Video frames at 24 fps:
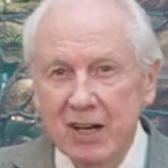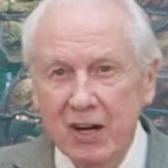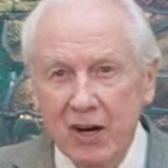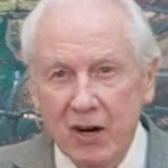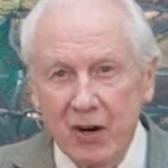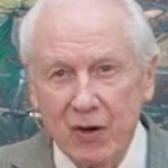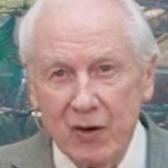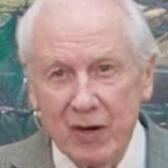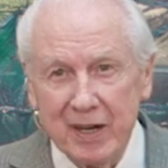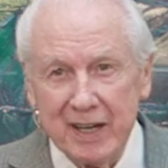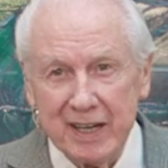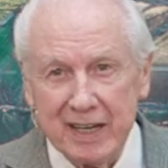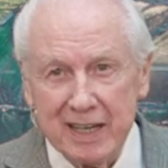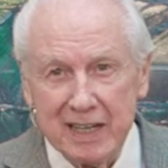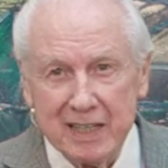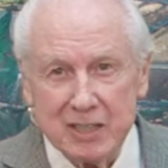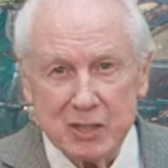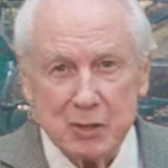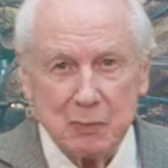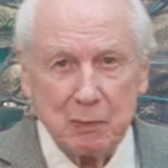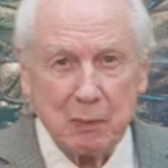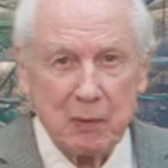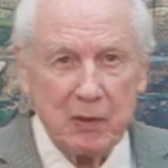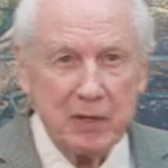All right,
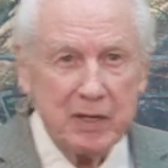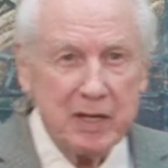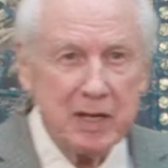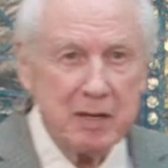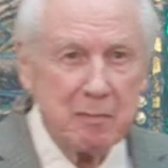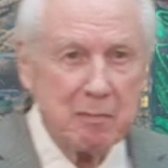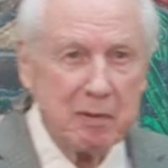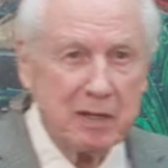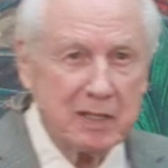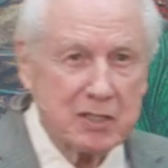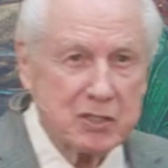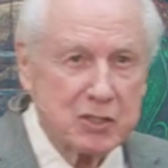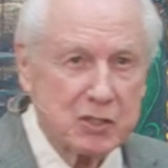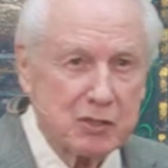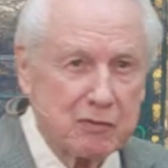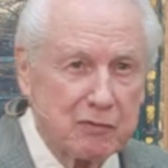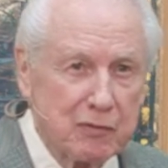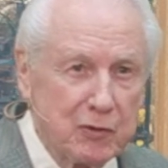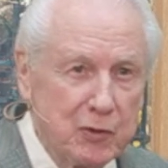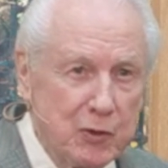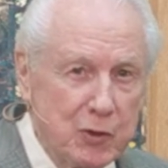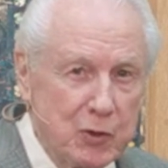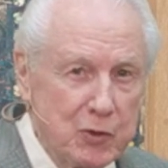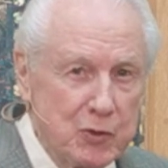let's pray. Bless the
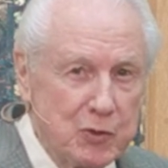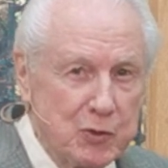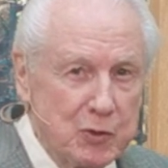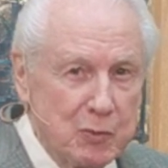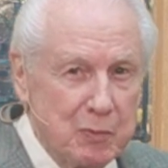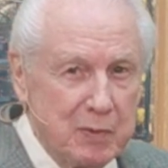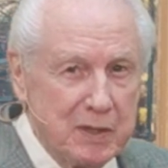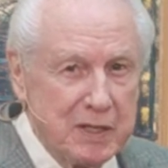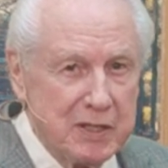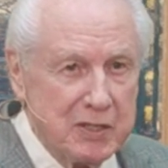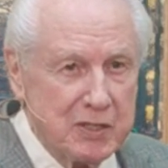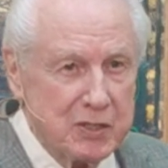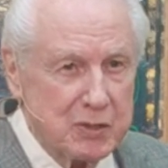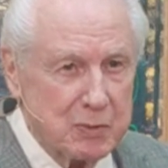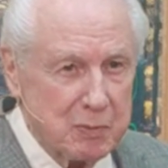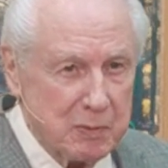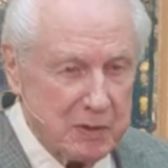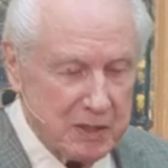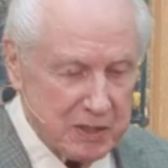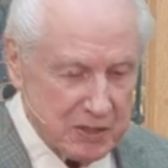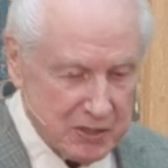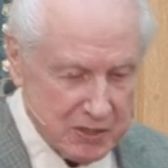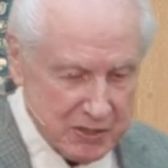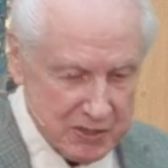food and you'll be
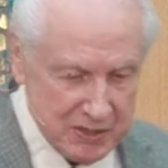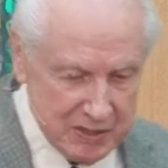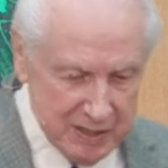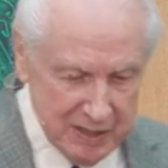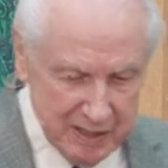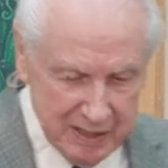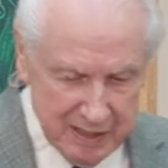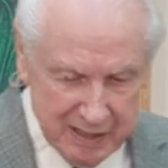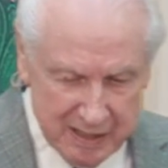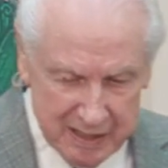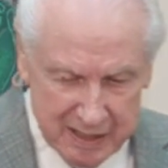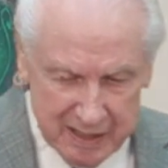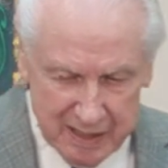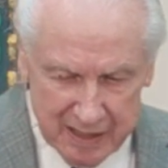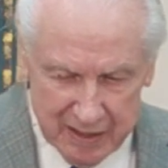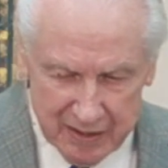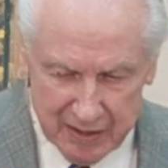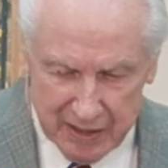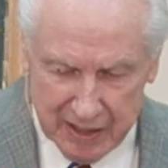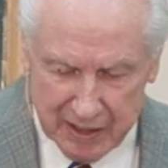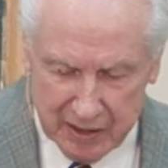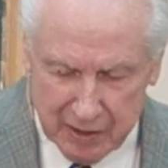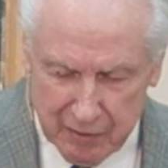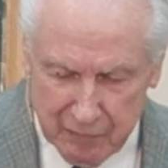dismissed.
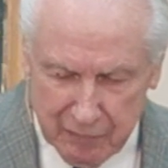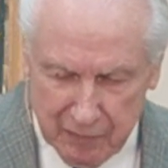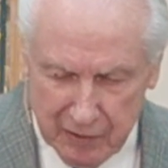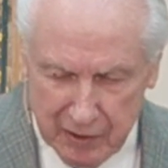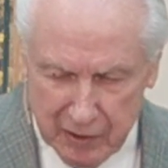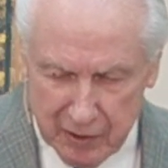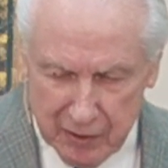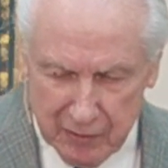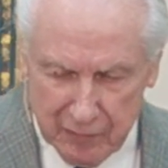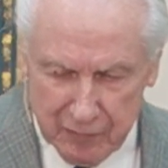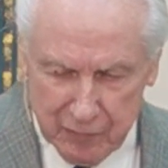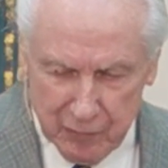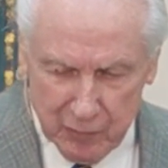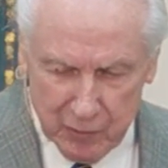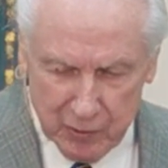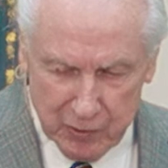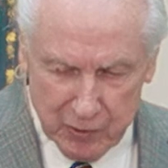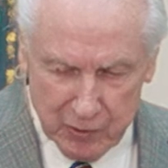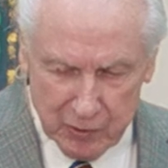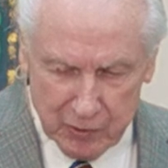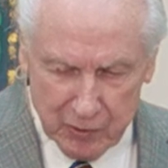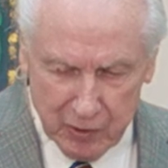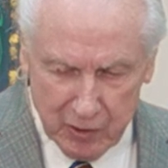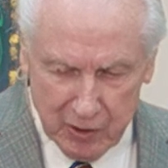Thank you, Father, for
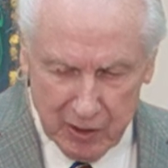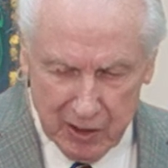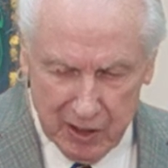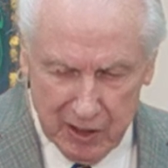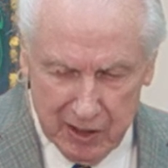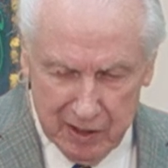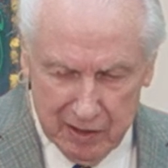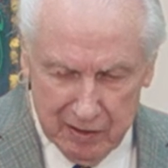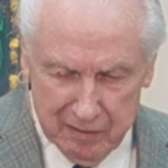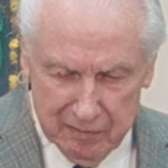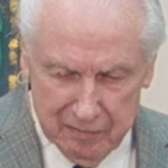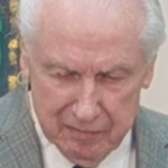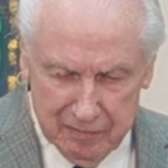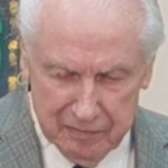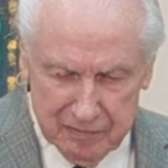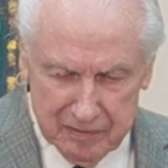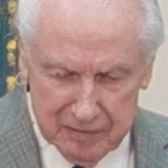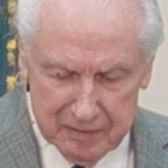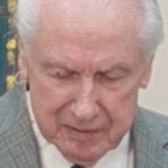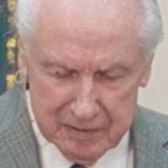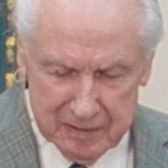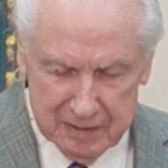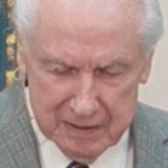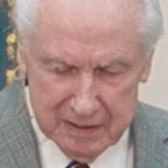your
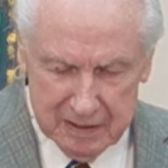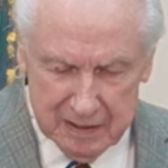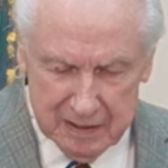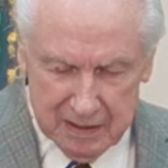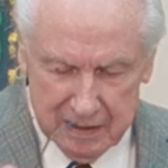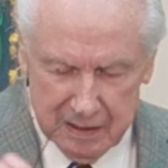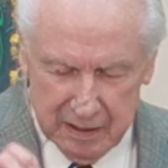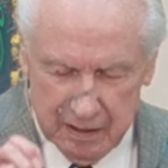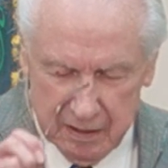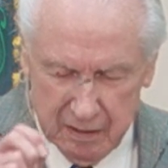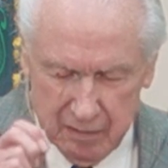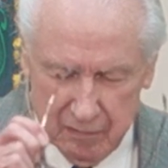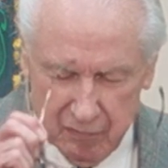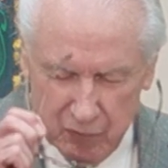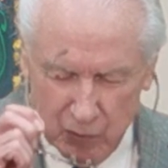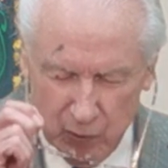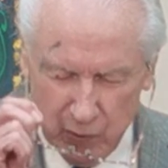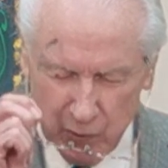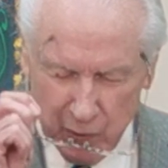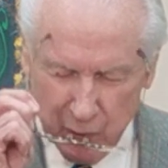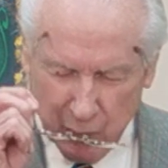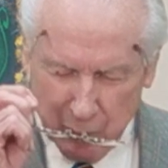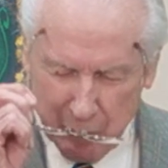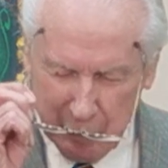love,
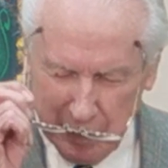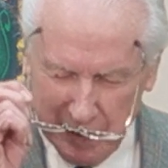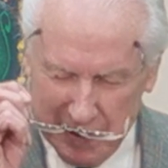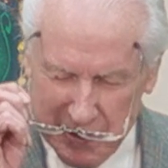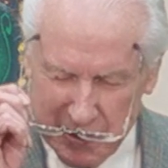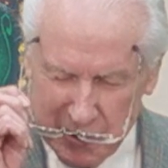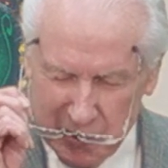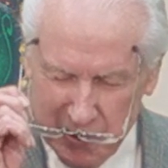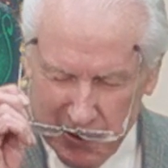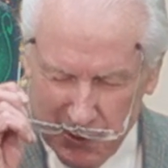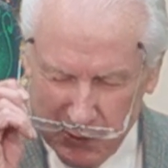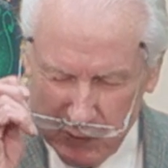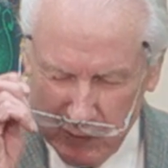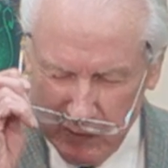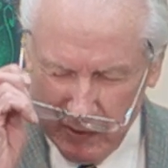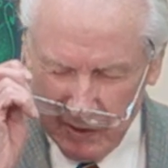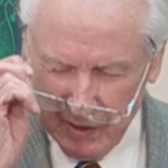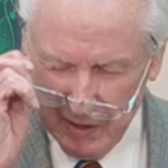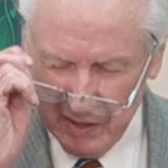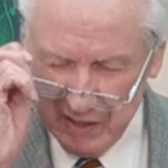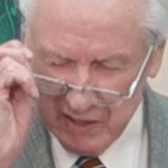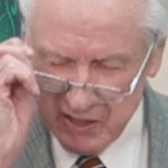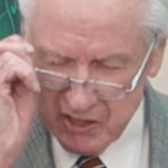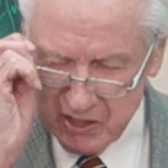for your patience with
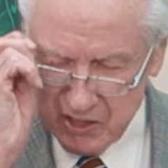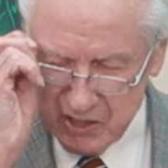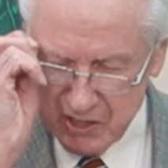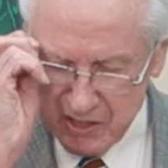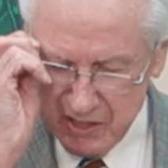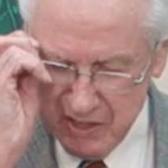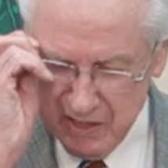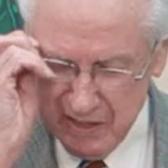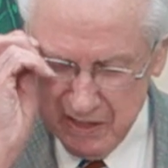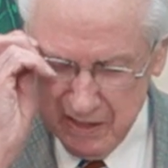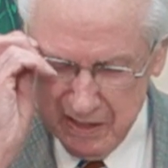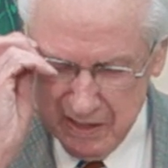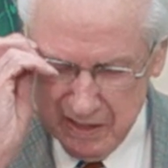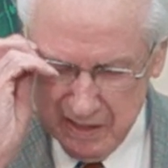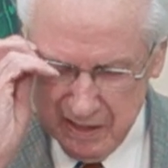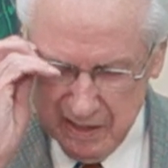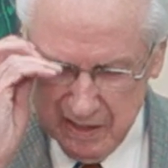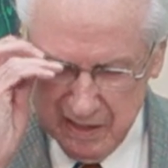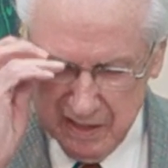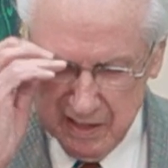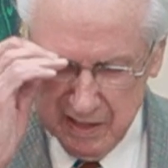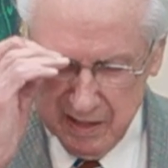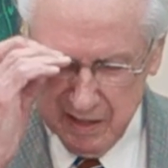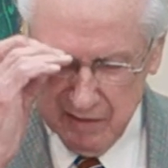us,
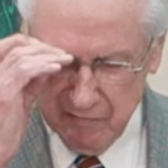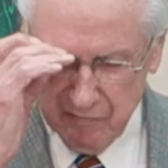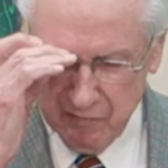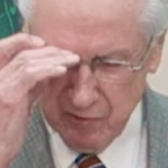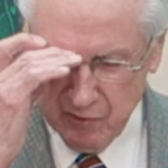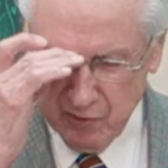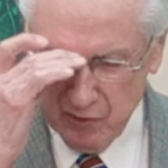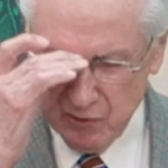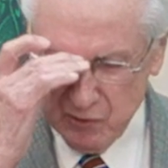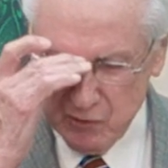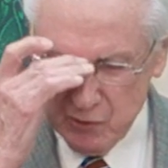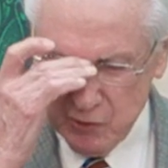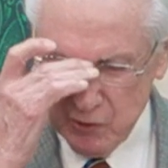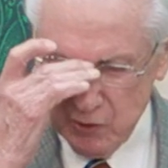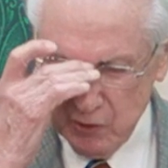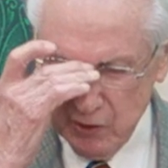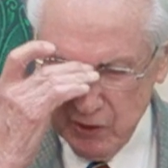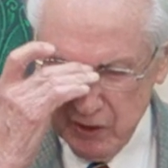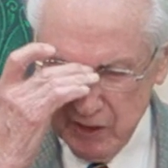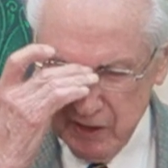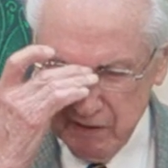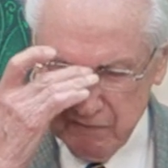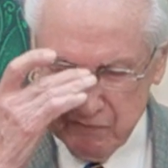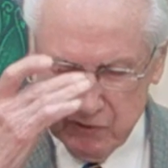and for the
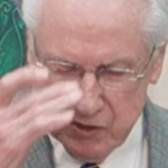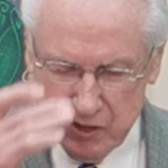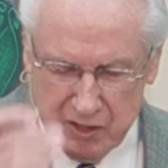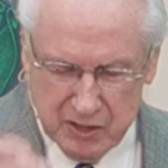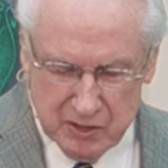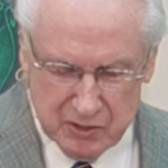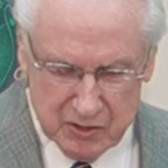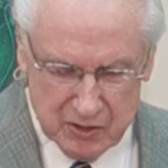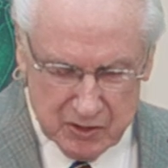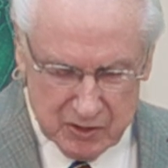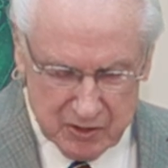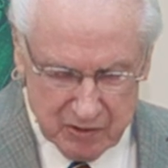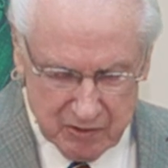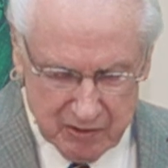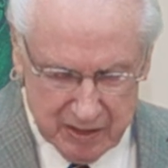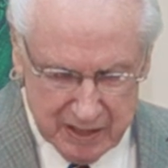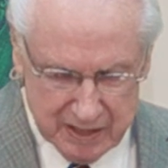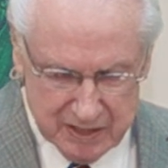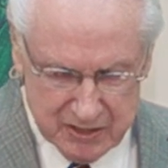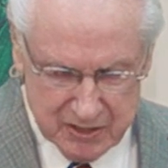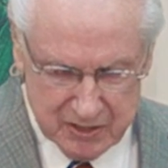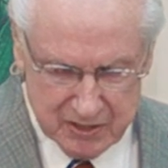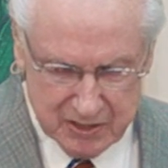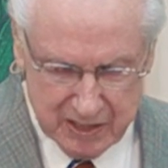joy of Jesus
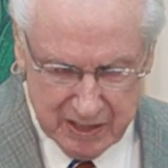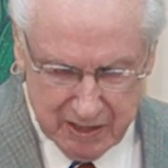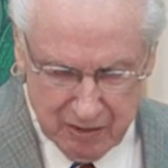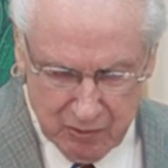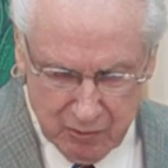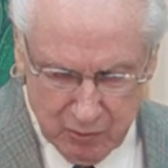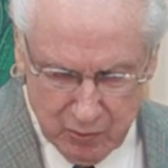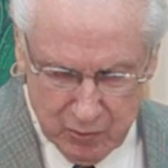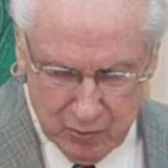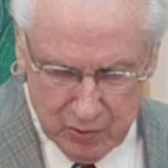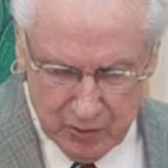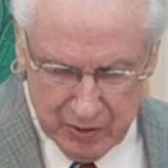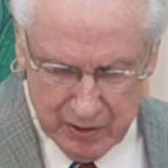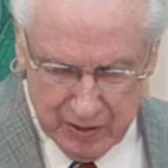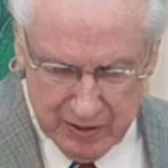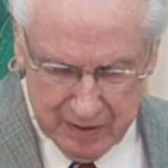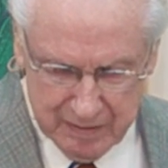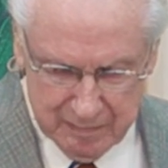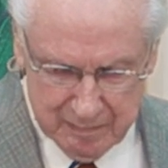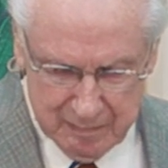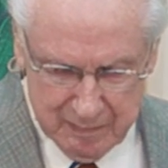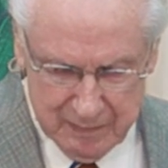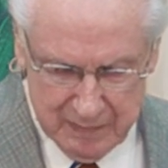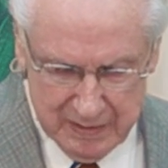Christ, our Lord.
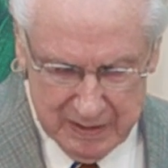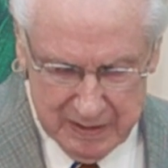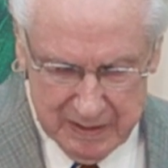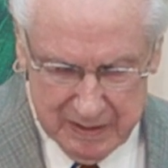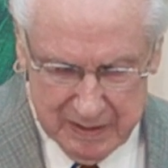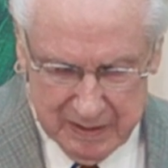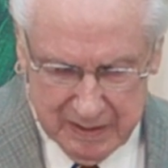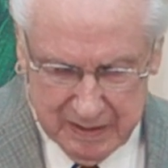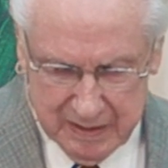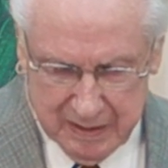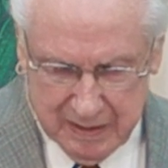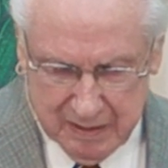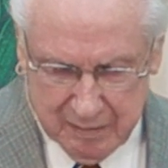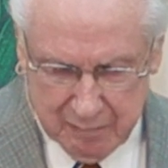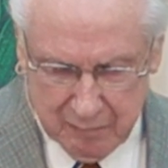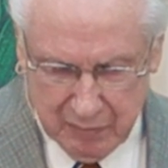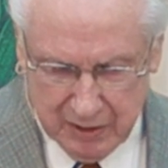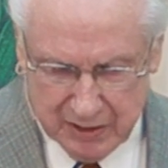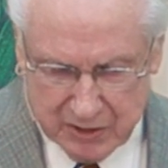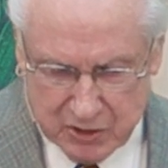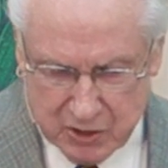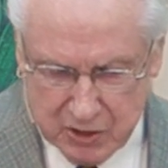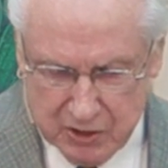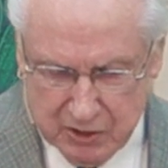
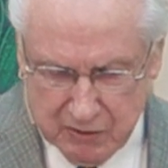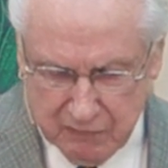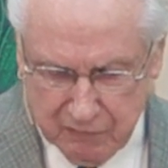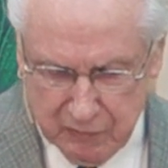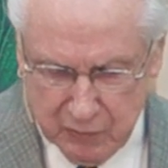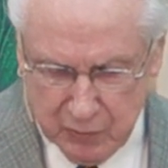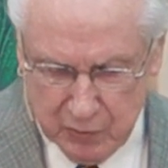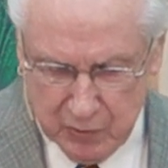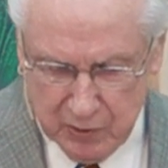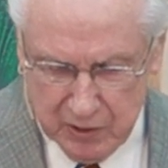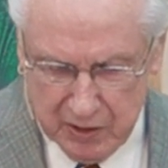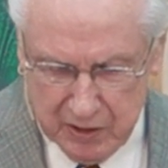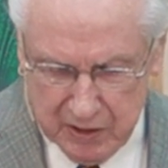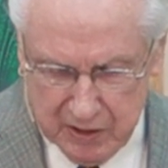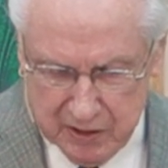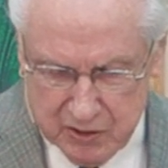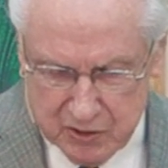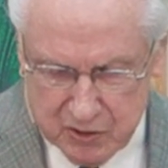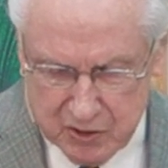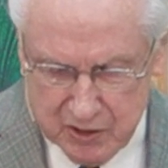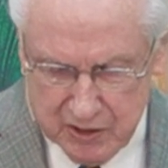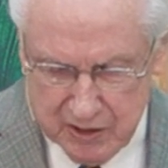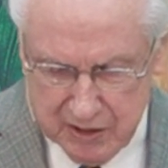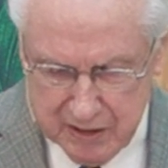Bless this food in
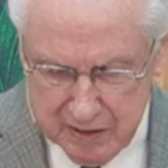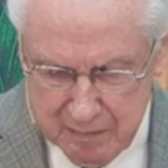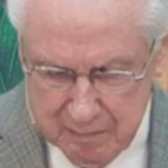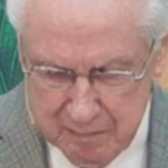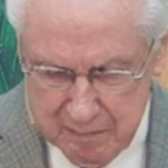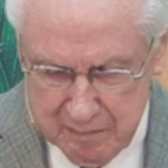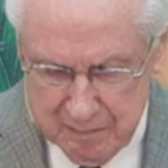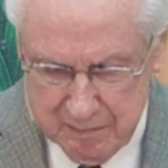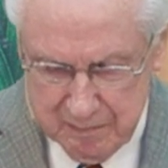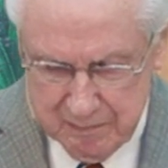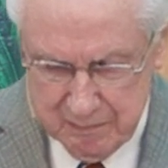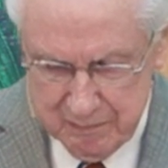his name.